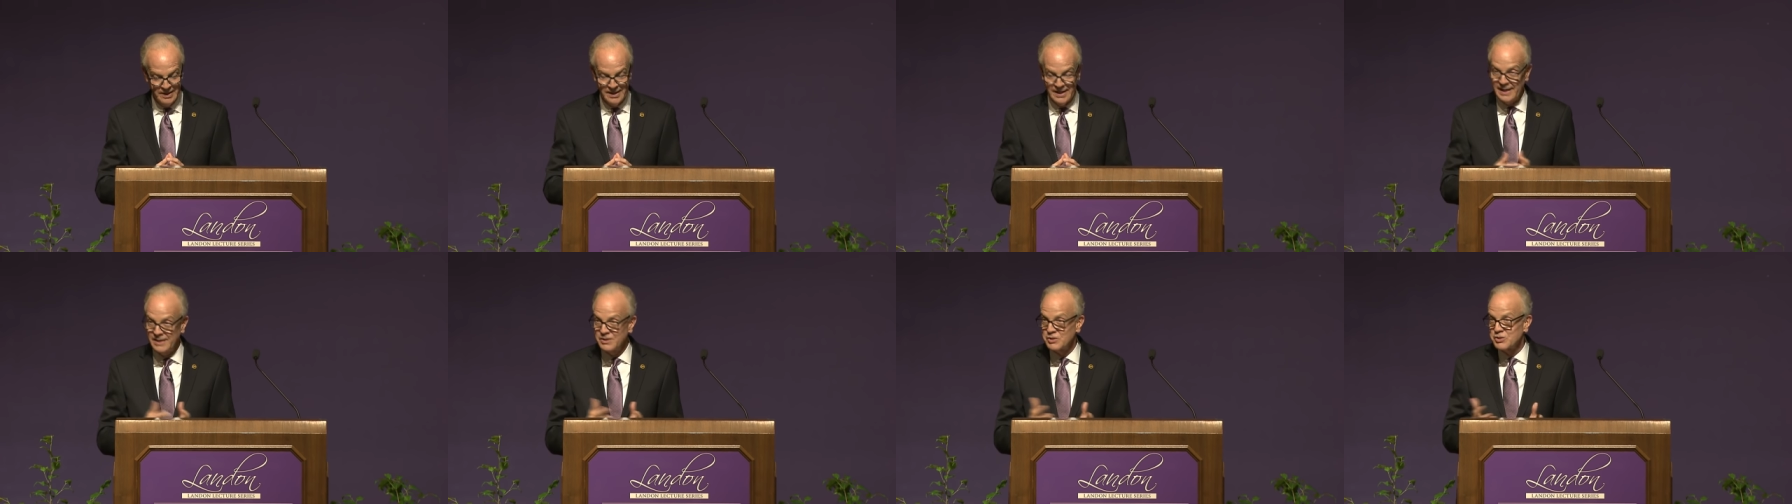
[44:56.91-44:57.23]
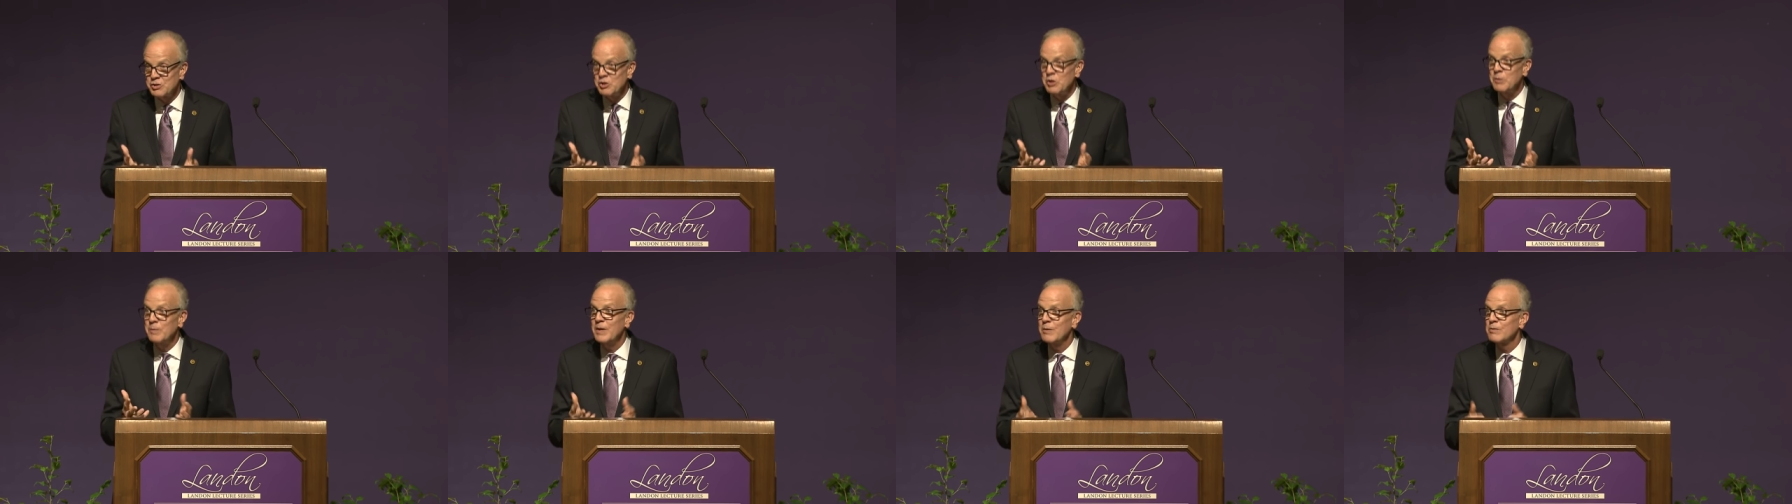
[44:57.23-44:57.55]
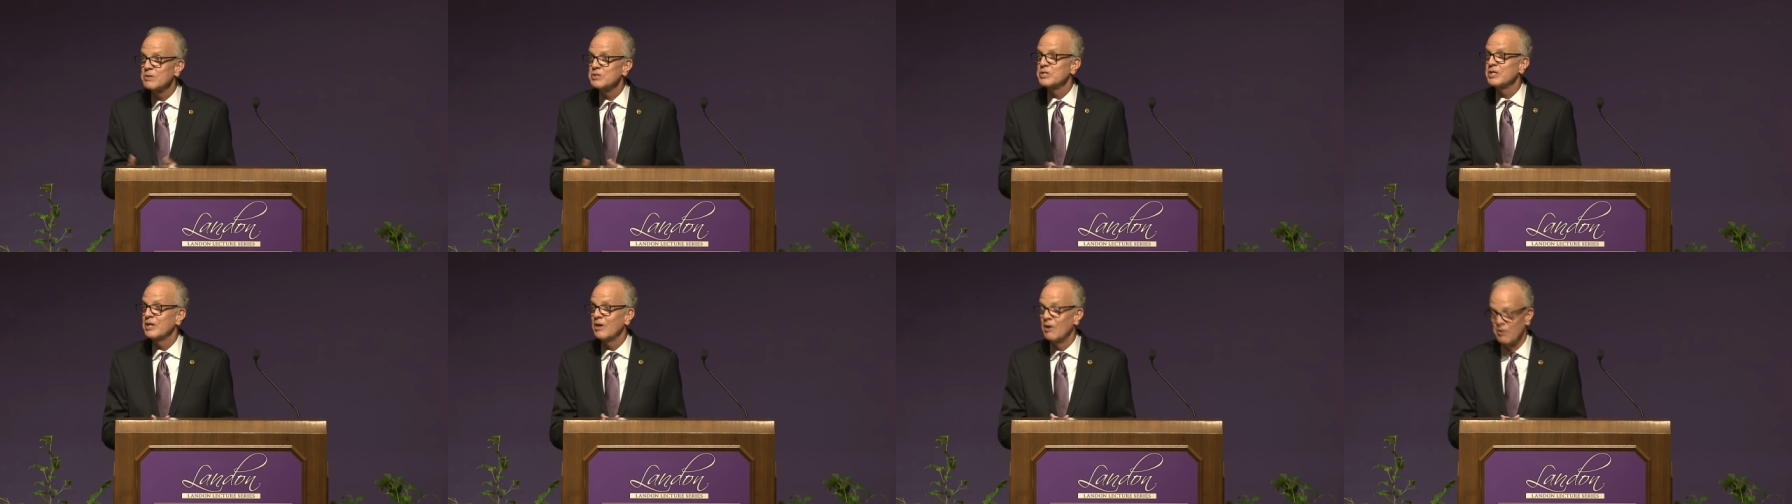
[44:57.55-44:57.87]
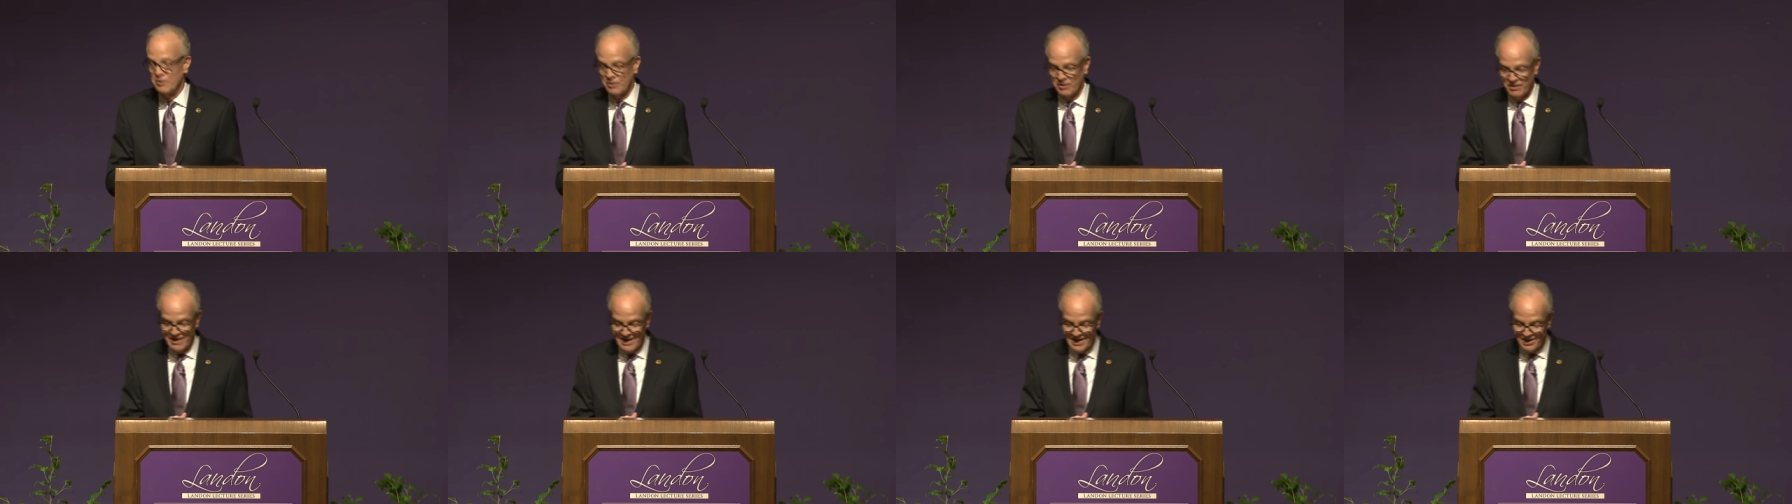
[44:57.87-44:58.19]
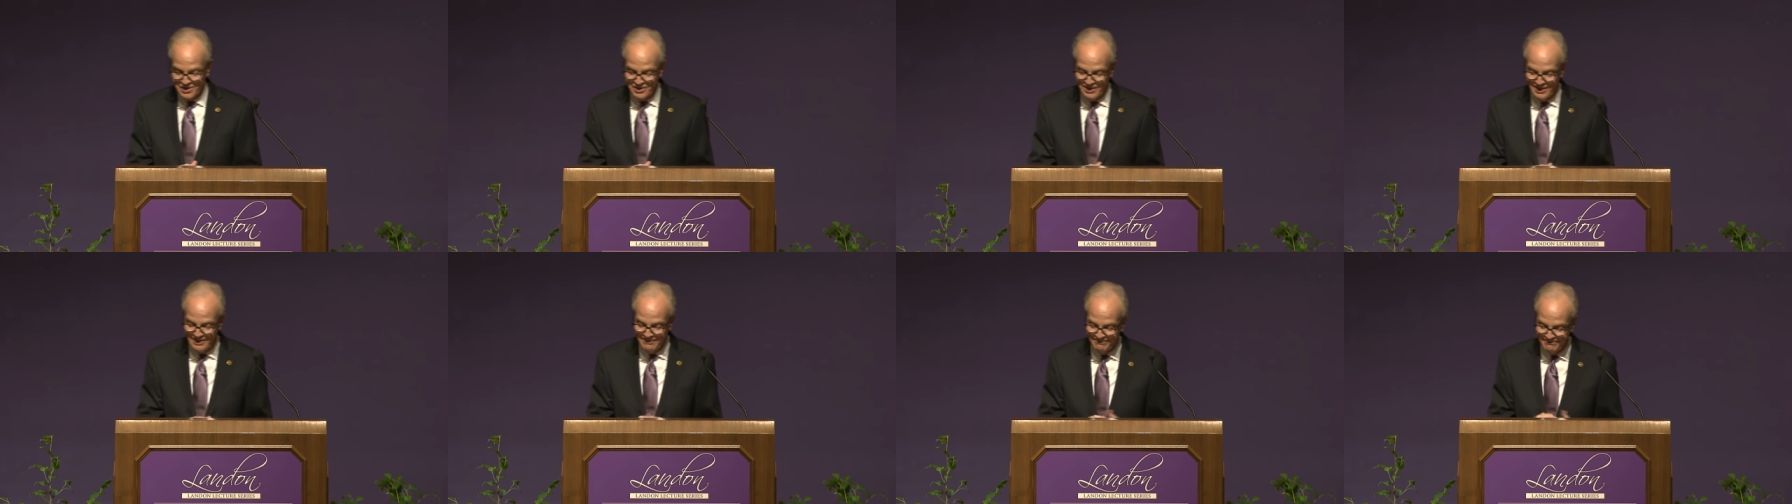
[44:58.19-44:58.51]
I assume he was the owner,
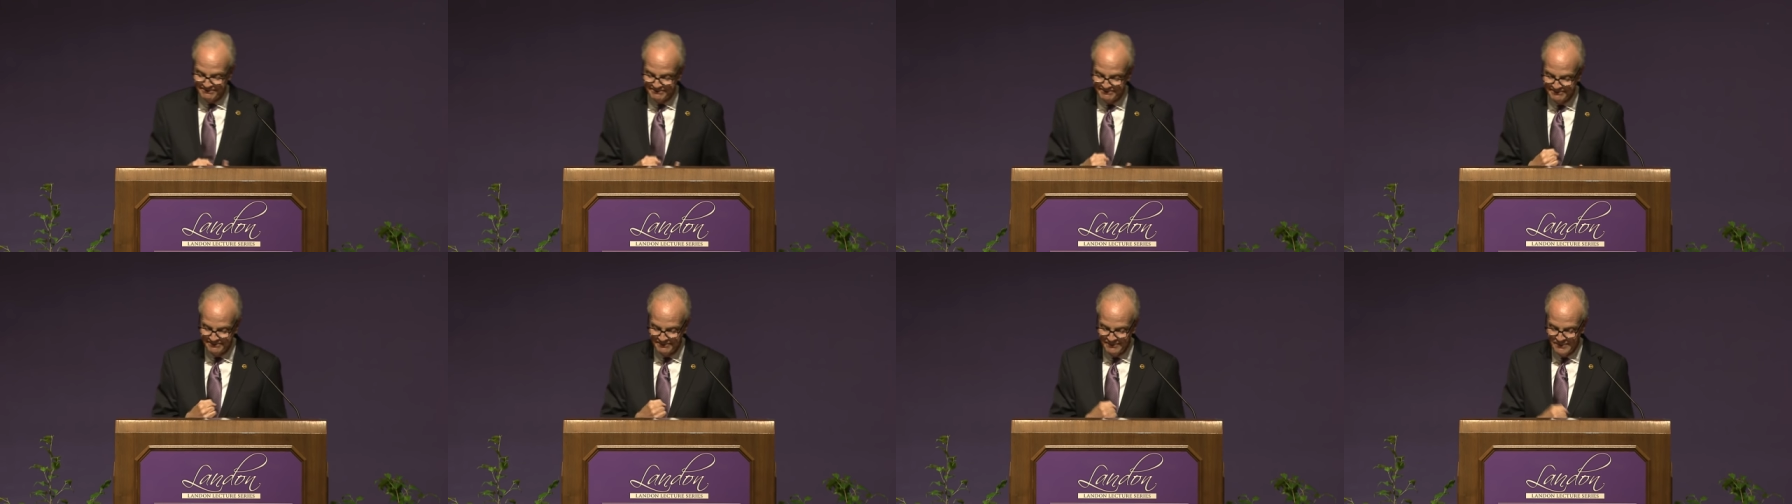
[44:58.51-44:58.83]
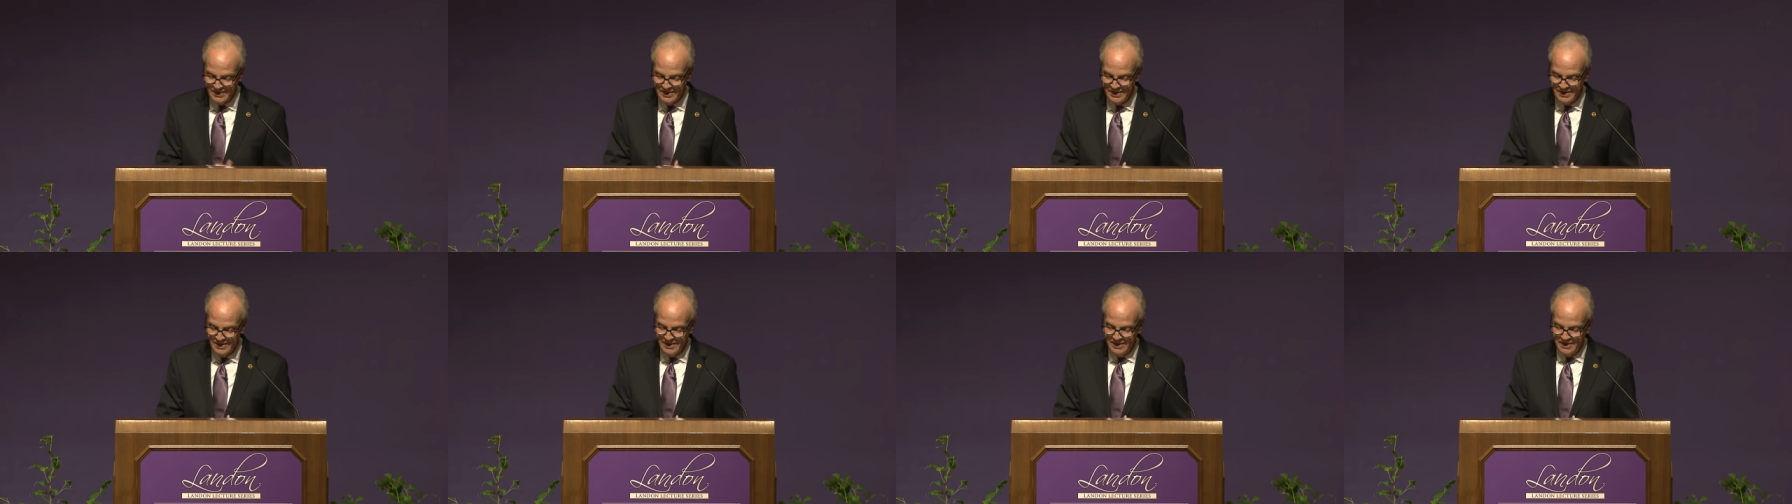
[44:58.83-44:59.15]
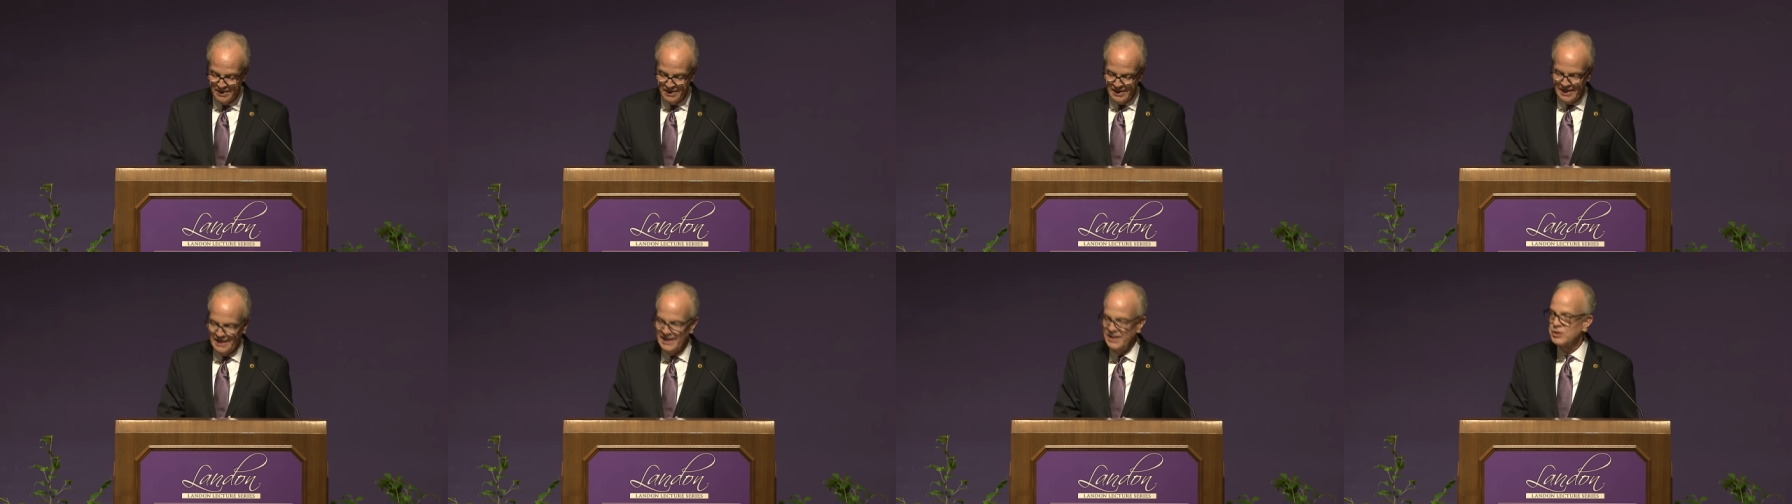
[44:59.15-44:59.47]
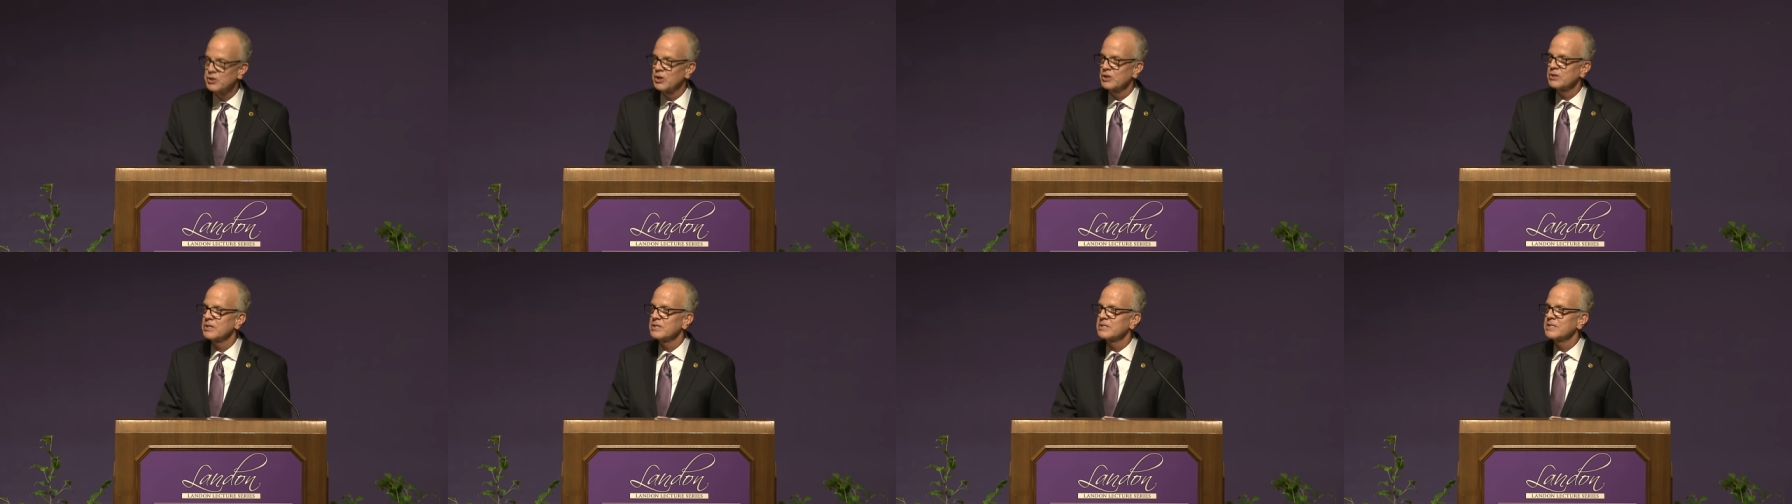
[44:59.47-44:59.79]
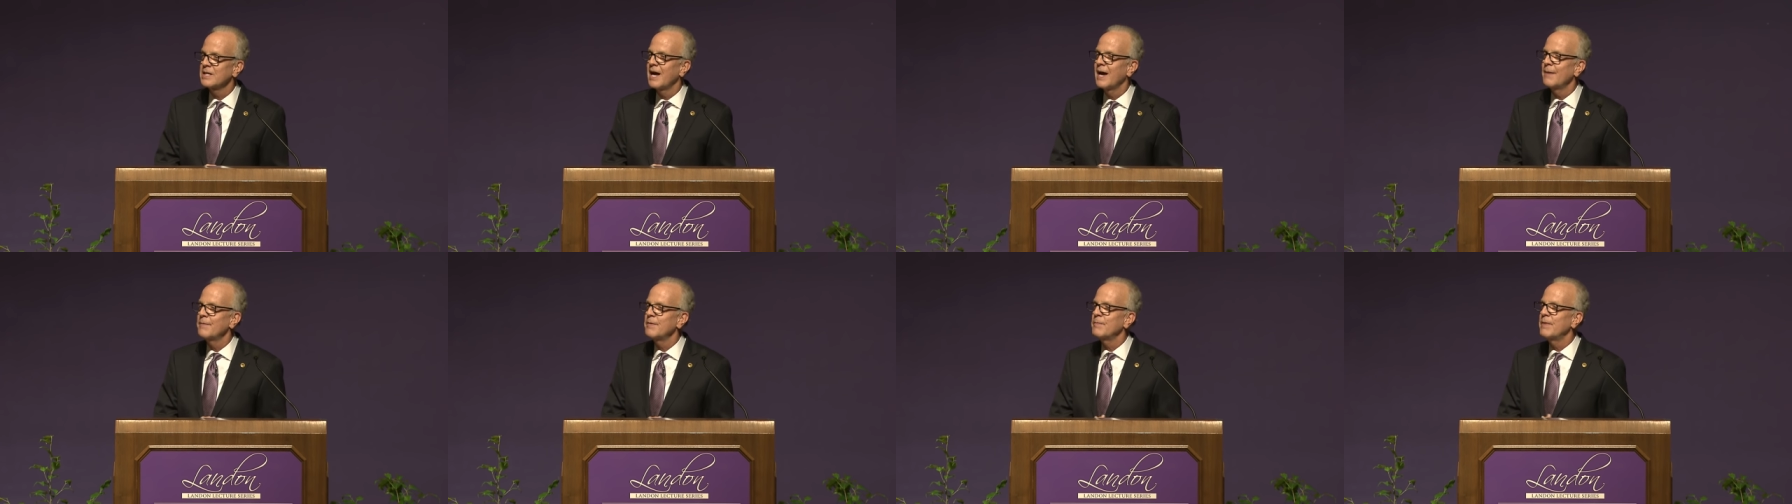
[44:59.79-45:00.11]
actually. And he took the
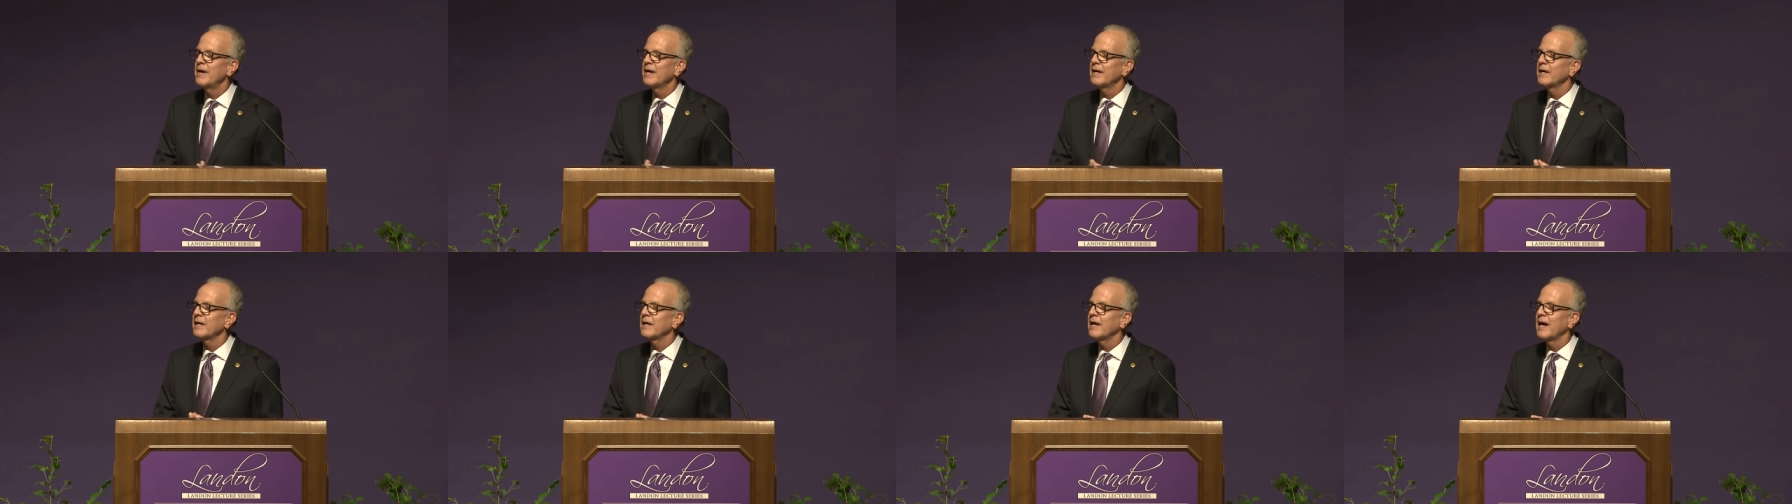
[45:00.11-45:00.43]
time to make a